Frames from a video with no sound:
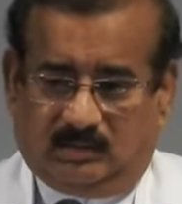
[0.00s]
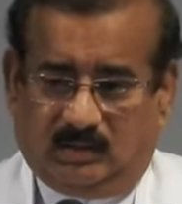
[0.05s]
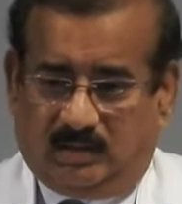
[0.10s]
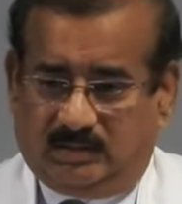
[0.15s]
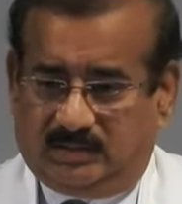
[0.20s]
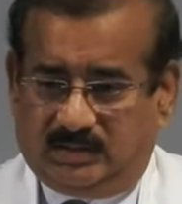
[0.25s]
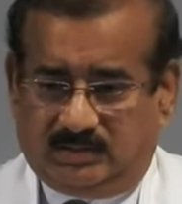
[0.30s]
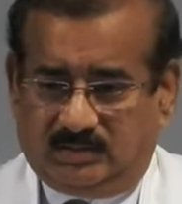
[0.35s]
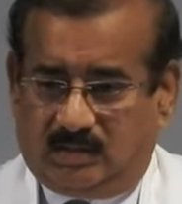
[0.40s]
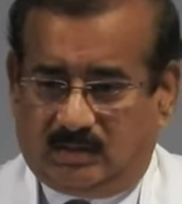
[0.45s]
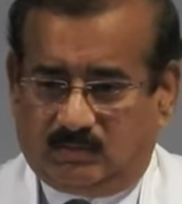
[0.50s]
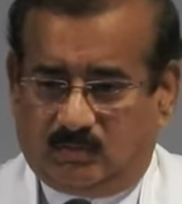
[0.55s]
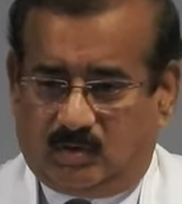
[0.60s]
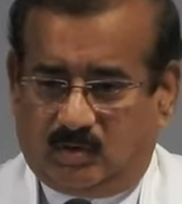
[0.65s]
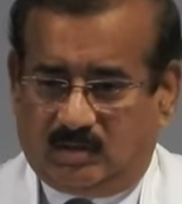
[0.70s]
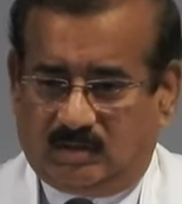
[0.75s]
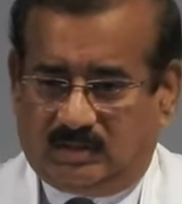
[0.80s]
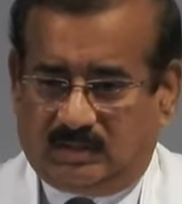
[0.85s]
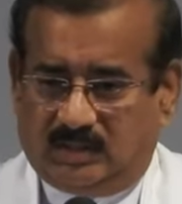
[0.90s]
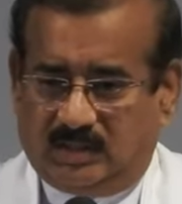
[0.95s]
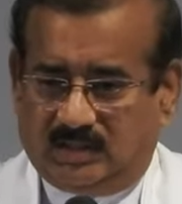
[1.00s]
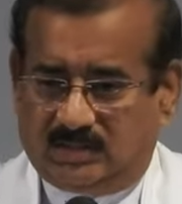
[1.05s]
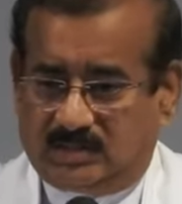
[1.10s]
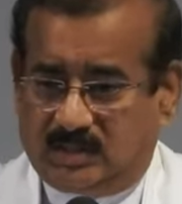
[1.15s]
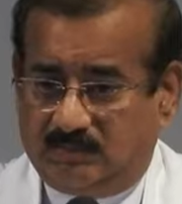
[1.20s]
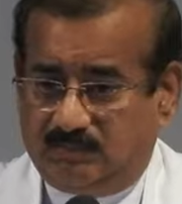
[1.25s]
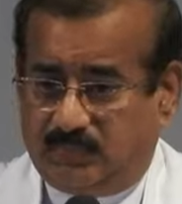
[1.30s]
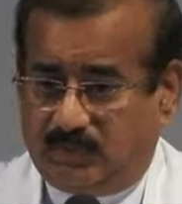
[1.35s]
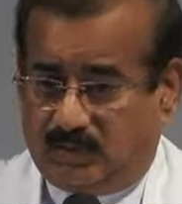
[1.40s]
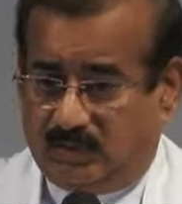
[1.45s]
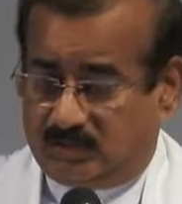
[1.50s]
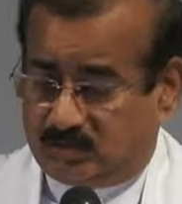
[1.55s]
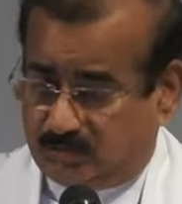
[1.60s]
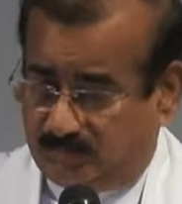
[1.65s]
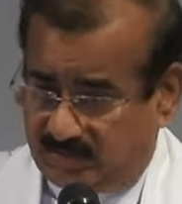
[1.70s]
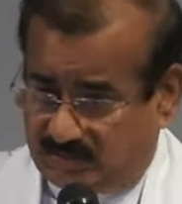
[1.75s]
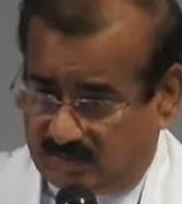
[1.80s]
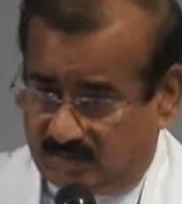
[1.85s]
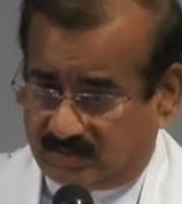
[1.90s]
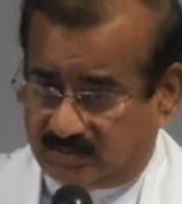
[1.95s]
God did not want a temple
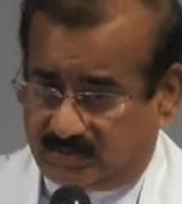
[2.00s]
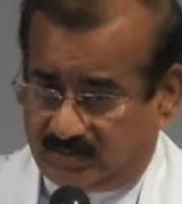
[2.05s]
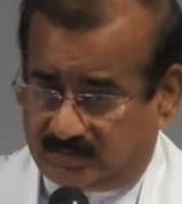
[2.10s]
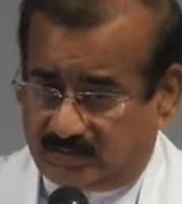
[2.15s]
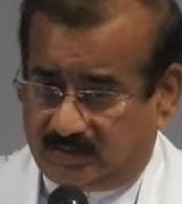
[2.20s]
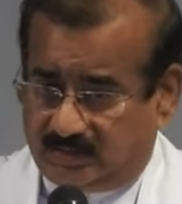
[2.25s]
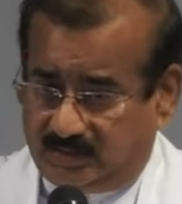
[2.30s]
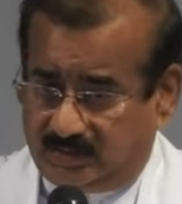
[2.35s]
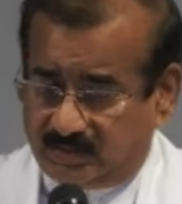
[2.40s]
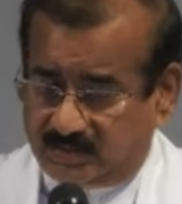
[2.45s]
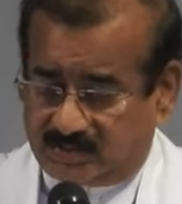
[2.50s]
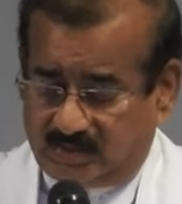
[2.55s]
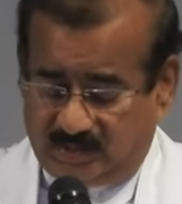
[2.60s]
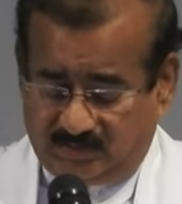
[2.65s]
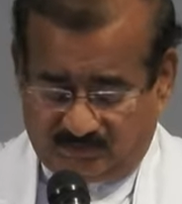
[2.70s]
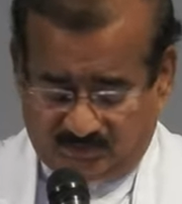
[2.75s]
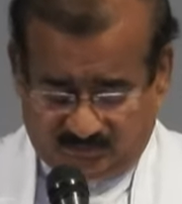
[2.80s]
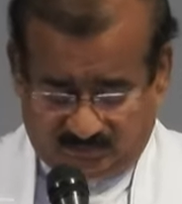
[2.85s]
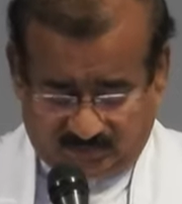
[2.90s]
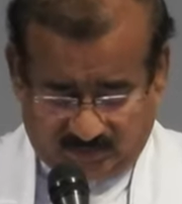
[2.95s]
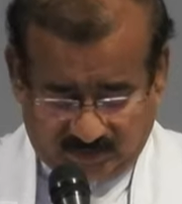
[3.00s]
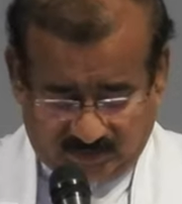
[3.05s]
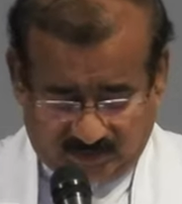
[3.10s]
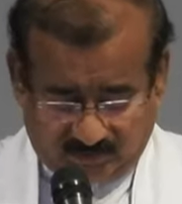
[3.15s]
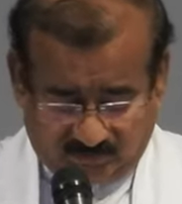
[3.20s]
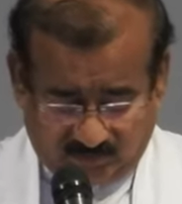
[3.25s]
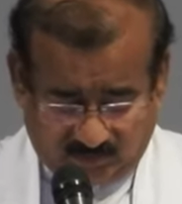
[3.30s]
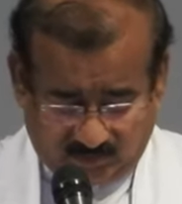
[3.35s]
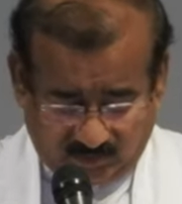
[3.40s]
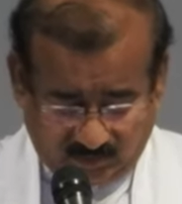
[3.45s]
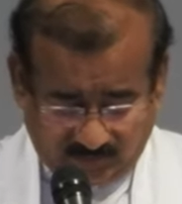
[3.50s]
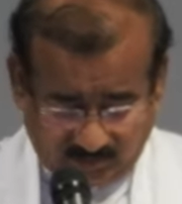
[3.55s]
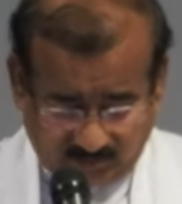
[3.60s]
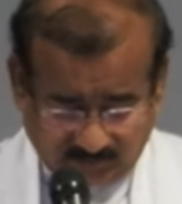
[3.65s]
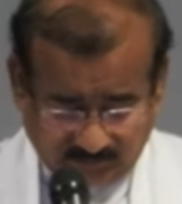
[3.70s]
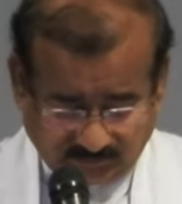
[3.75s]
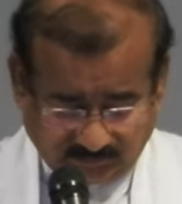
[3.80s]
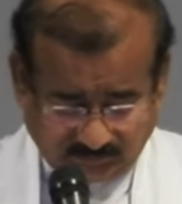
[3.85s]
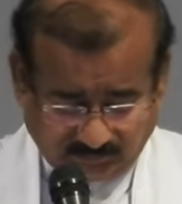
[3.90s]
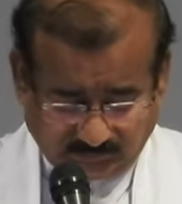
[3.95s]
to be constructed in his name, first of
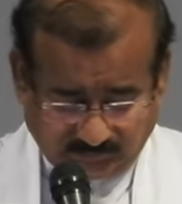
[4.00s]
all.